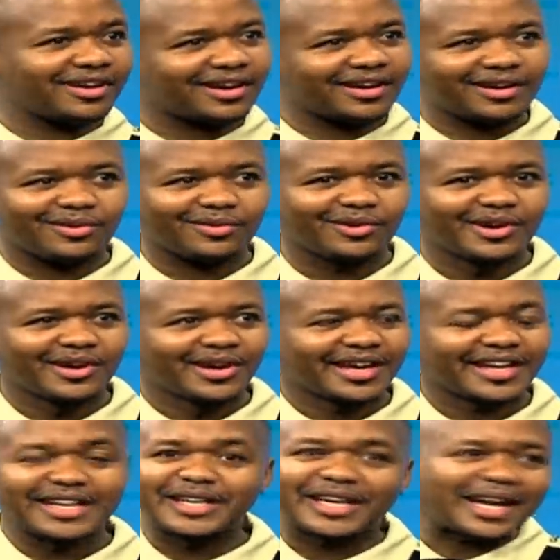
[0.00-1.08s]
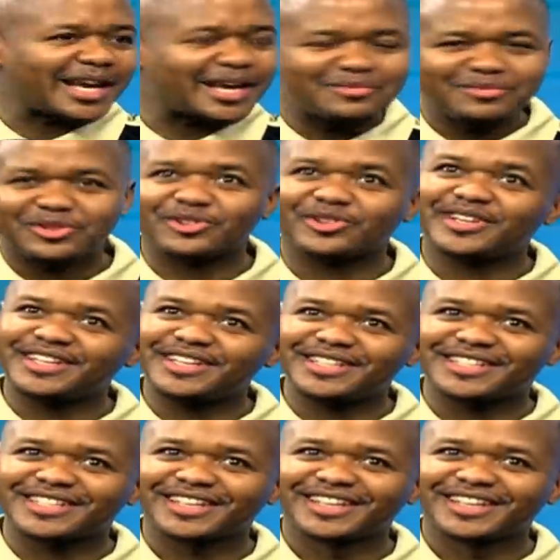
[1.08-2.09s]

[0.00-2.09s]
trees. And climb trees.